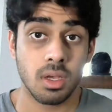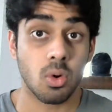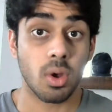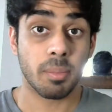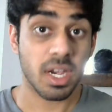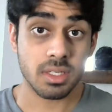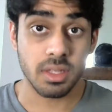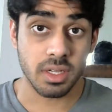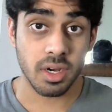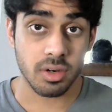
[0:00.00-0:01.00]
Going back to the
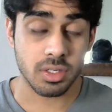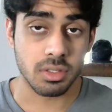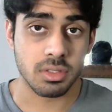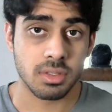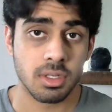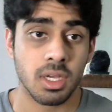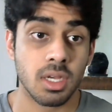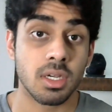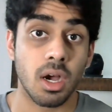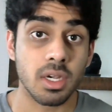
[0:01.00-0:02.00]
characters,
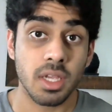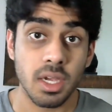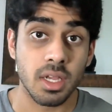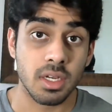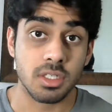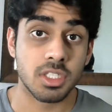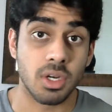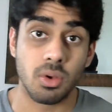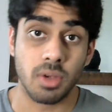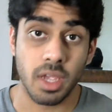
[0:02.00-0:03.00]
Kaguya and
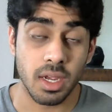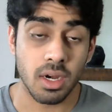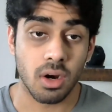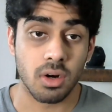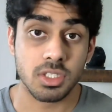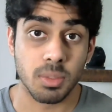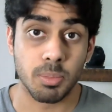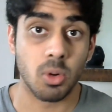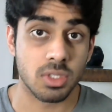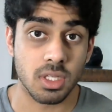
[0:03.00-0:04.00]
Shirogane are
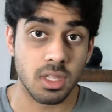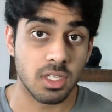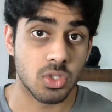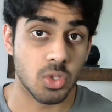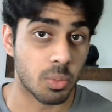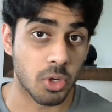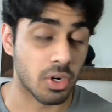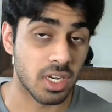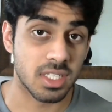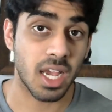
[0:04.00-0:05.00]
supposedly super
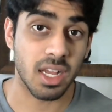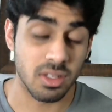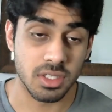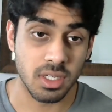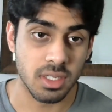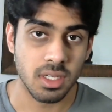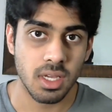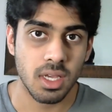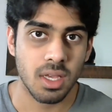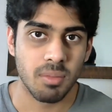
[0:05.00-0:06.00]
intelligent,
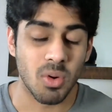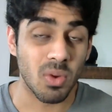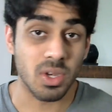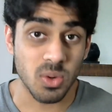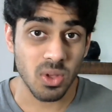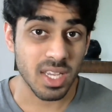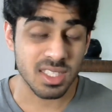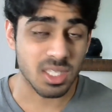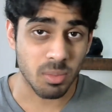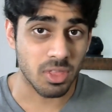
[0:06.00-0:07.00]
but when you look at
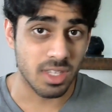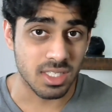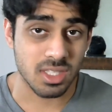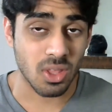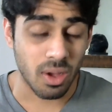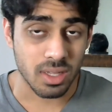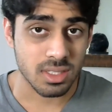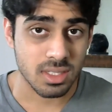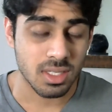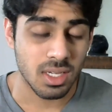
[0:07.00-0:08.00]
some of these
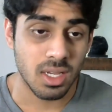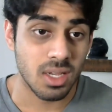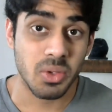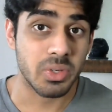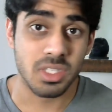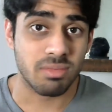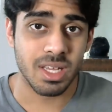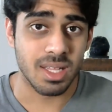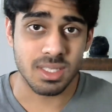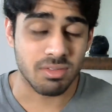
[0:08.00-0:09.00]
thoughts, you just
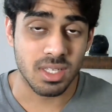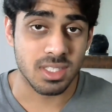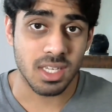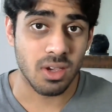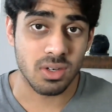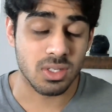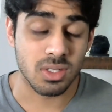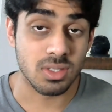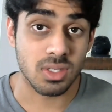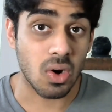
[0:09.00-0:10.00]
feel as if these
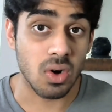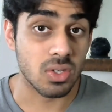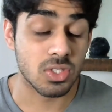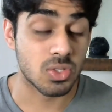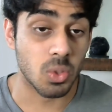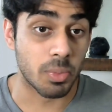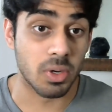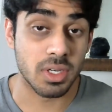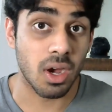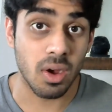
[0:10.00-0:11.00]
characters are super
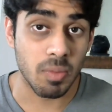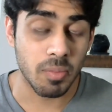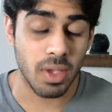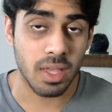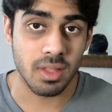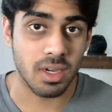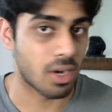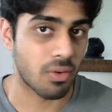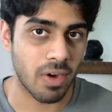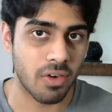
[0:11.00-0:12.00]
dumb and the
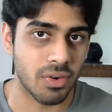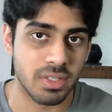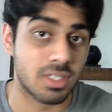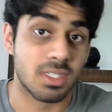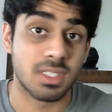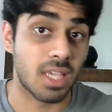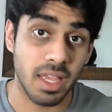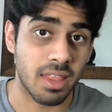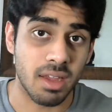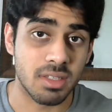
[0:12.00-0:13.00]
narrator is just
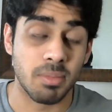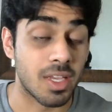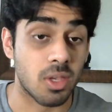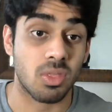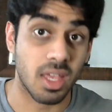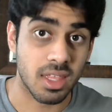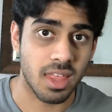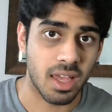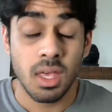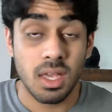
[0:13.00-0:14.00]
saying that to make you think that.